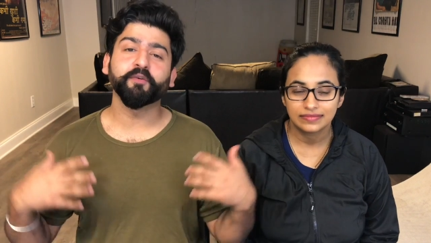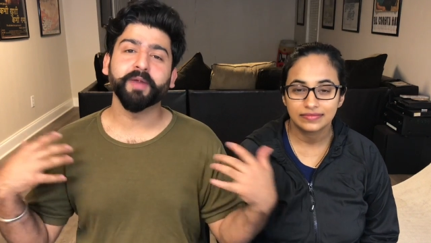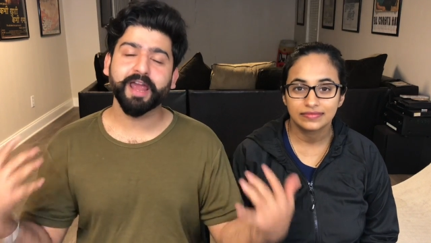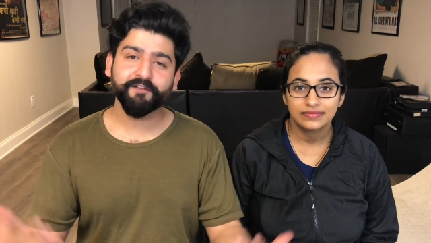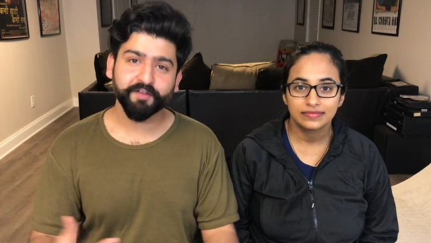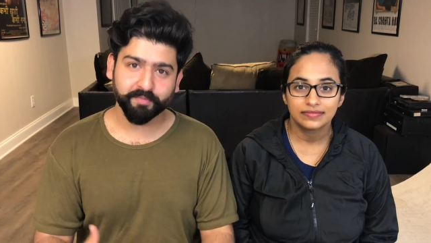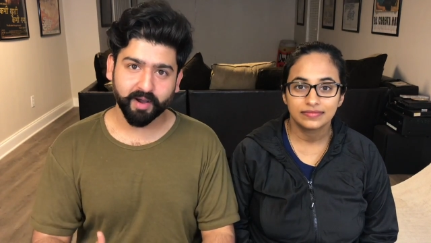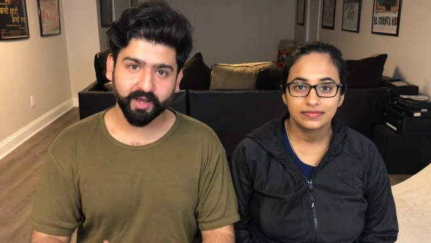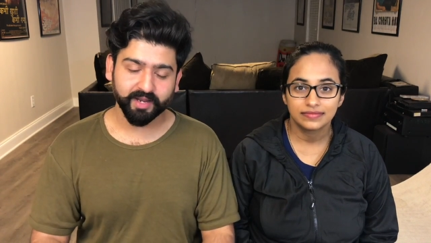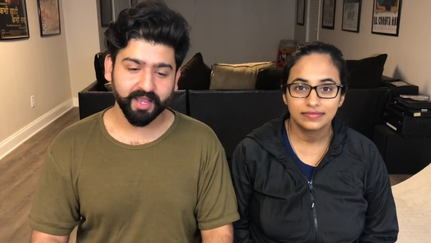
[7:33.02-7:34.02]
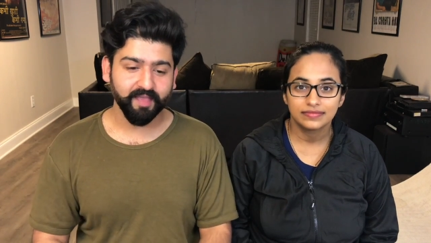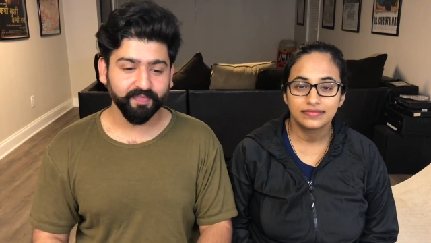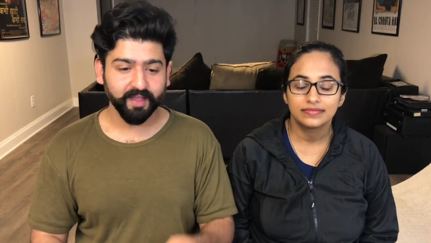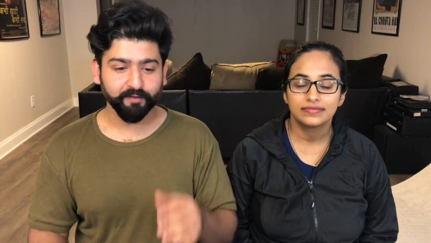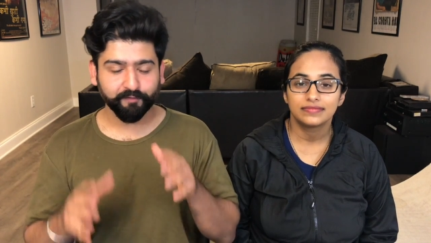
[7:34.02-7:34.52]
Speaker 1: from everybody
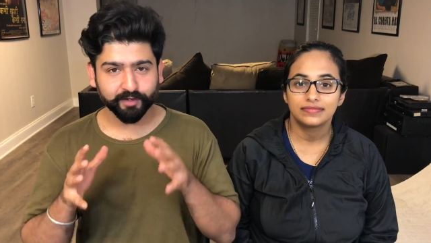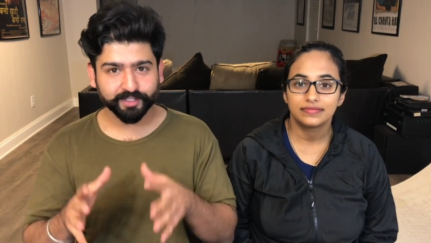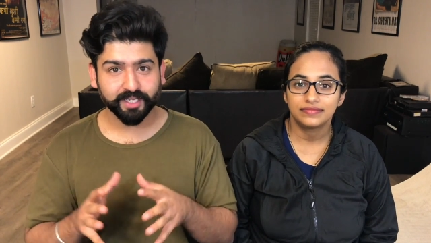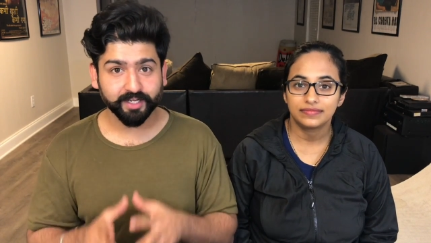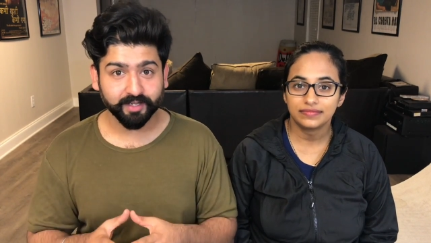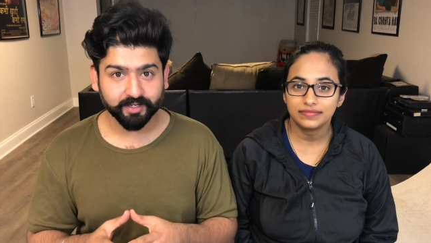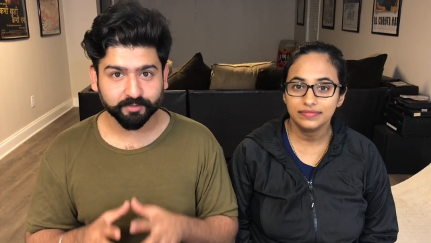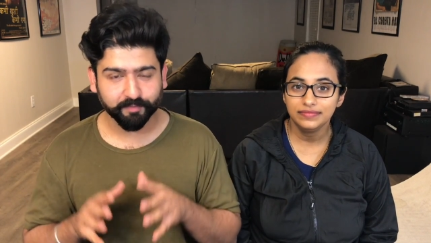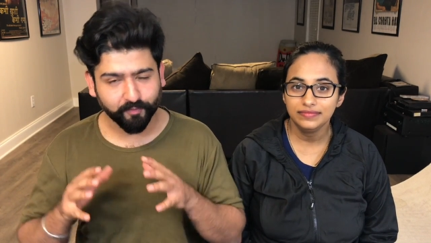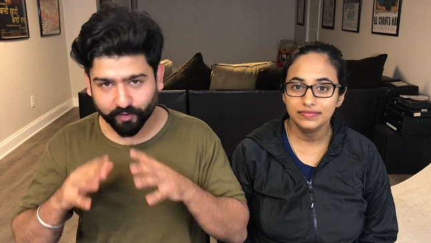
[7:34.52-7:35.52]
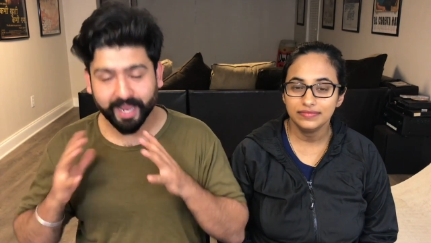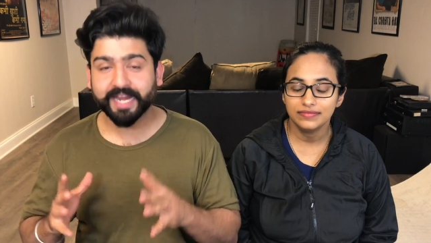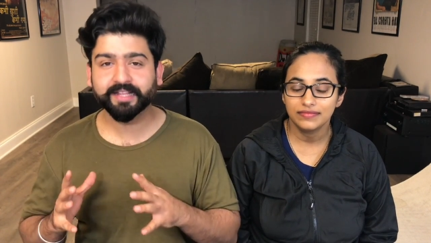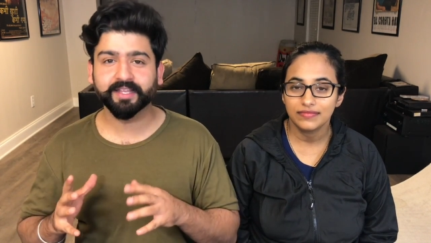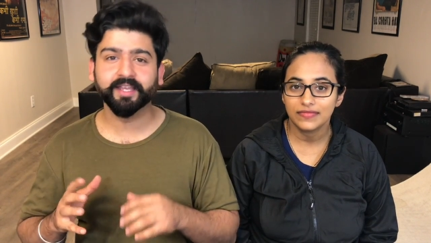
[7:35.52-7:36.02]
and then first thing he does before
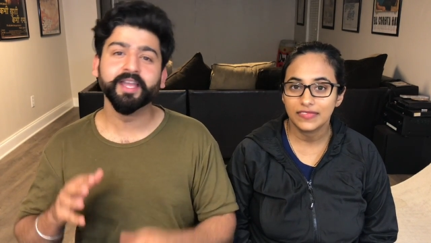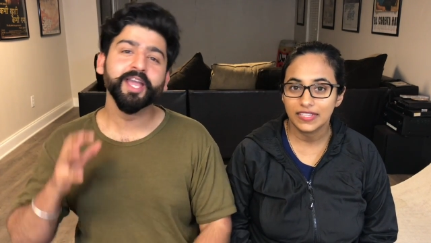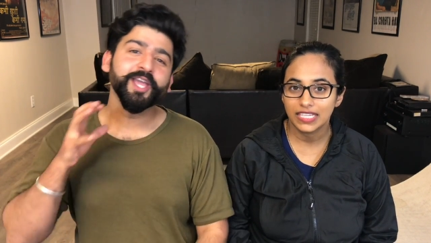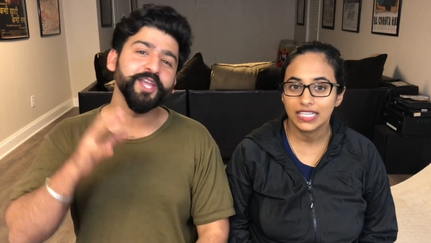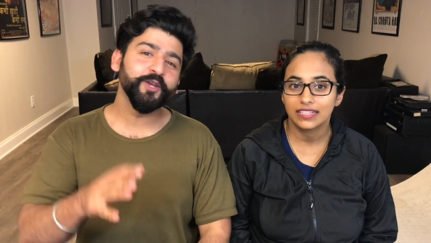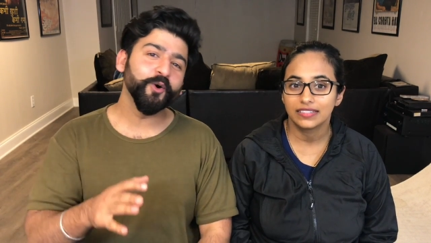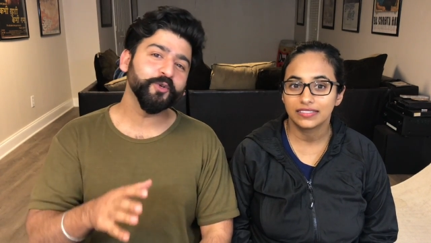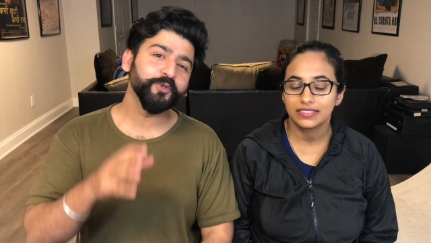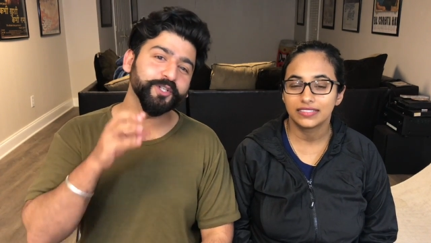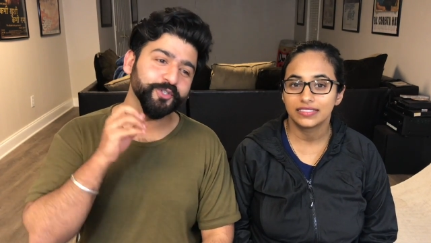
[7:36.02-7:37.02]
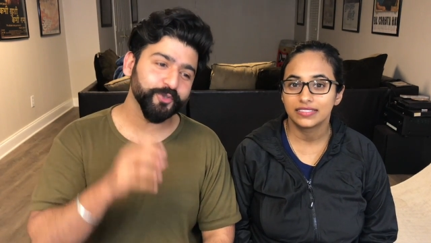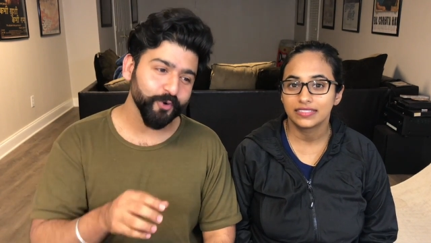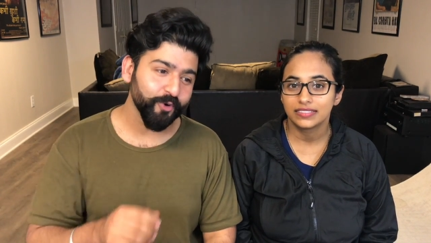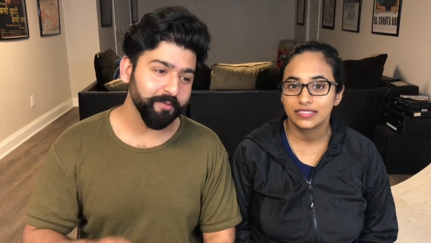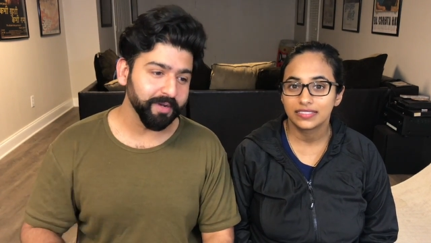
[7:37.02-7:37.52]
anything he goes to the
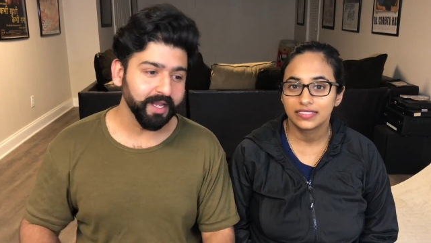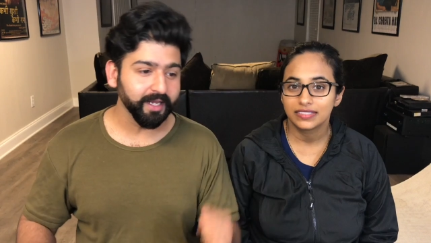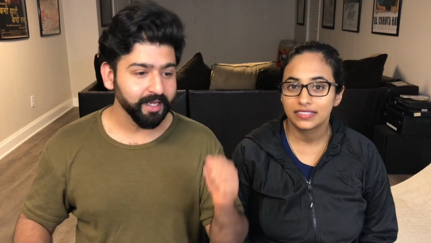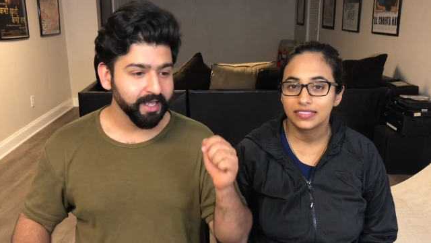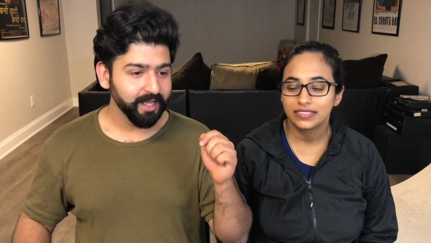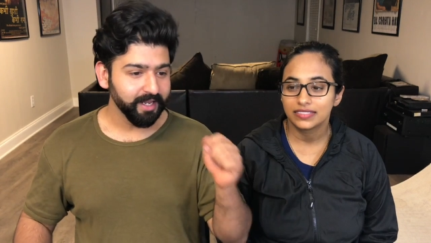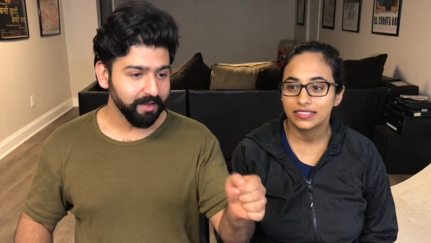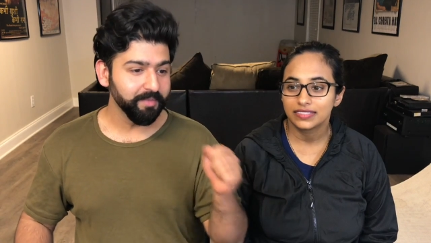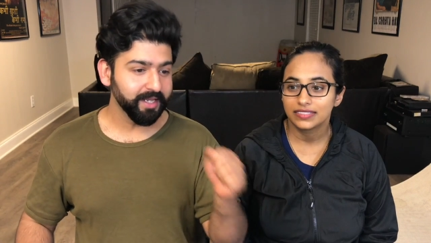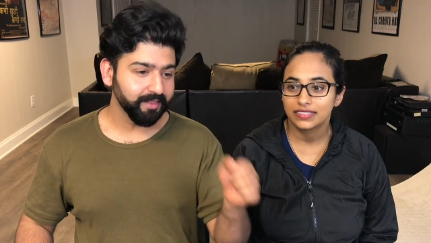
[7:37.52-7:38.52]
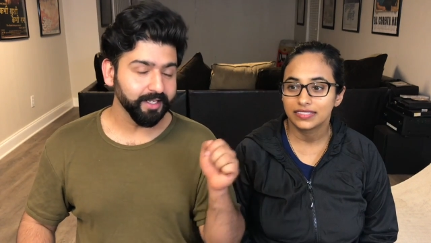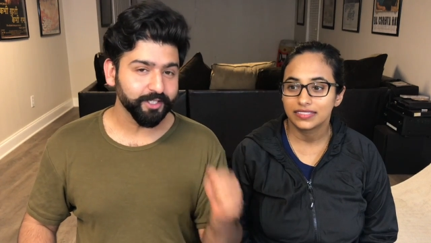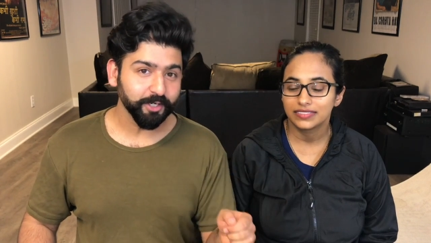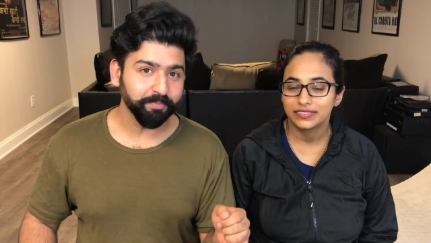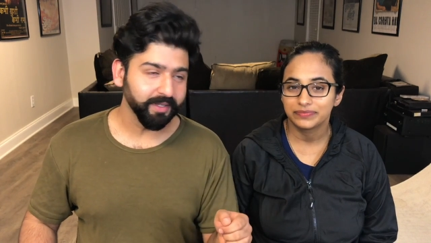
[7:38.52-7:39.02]
store be like let me get
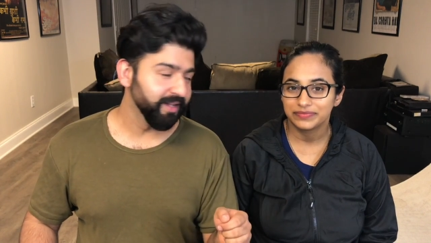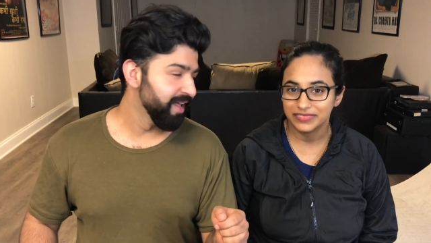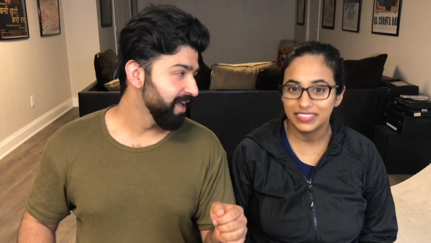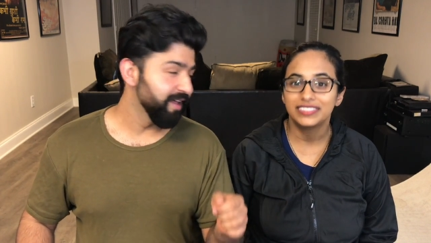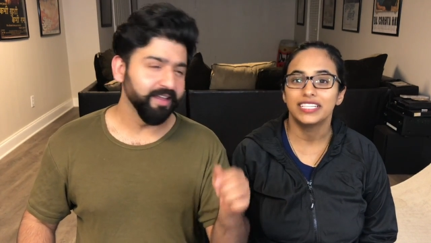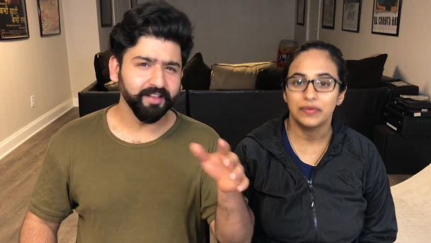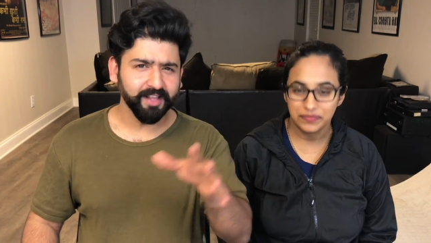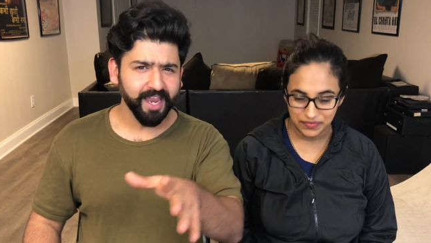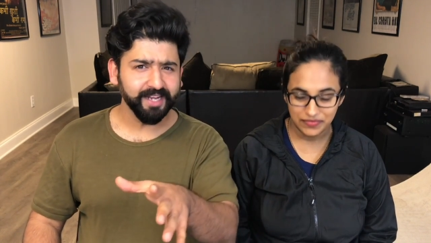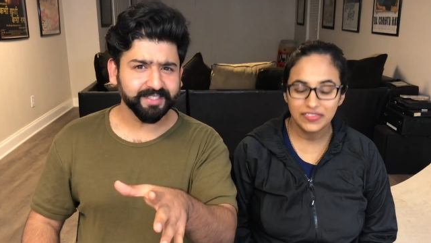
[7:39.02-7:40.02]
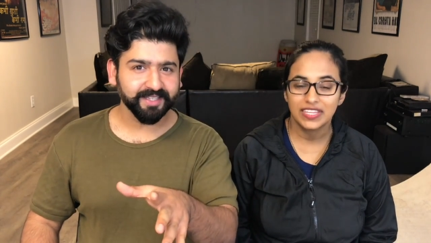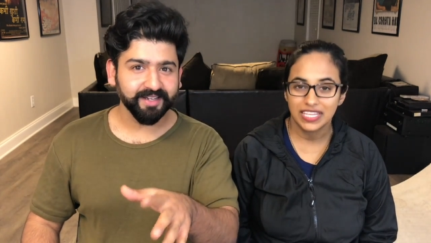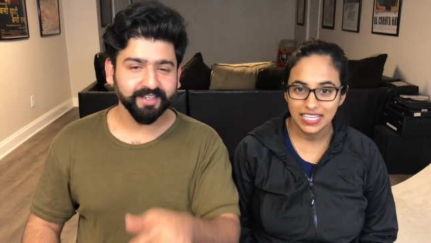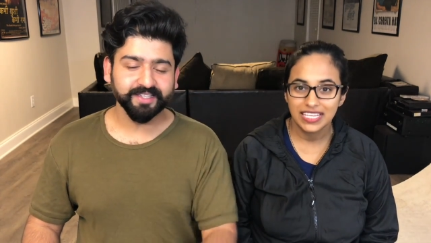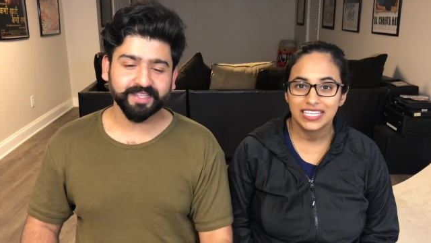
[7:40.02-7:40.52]
that chapel. Yep. Eight
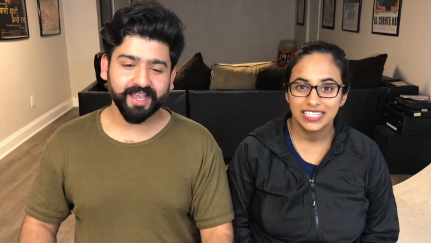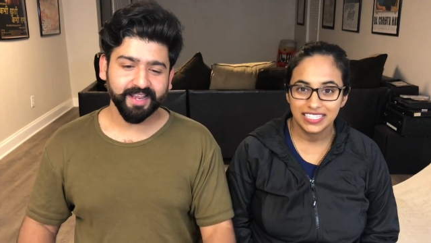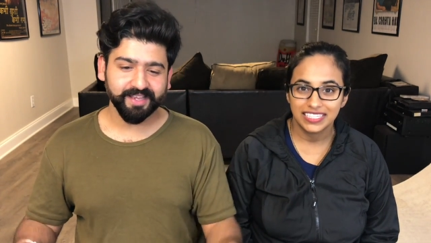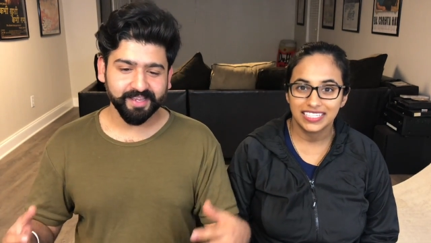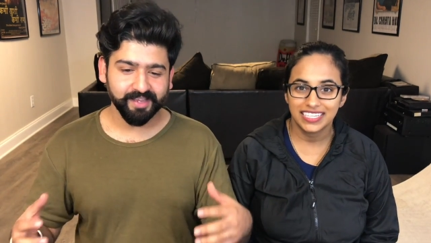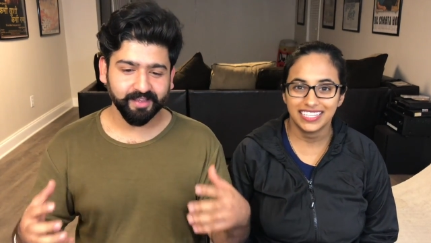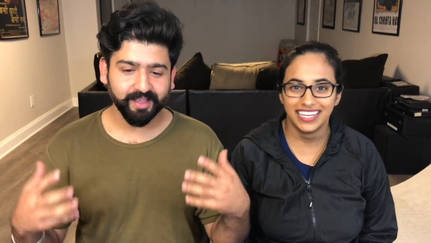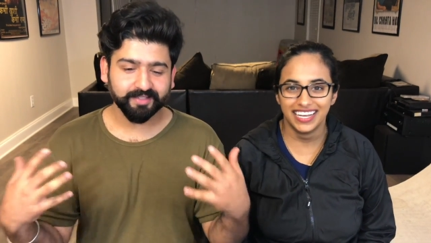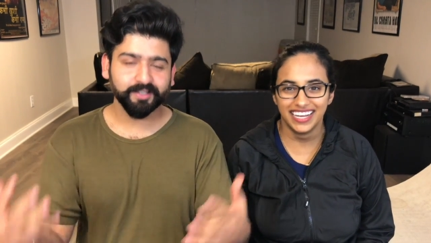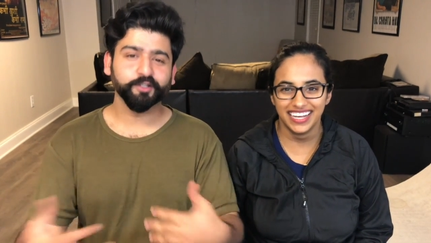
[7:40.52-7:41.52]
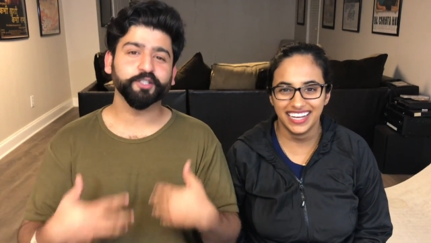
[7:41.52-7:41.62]
size, and he gets his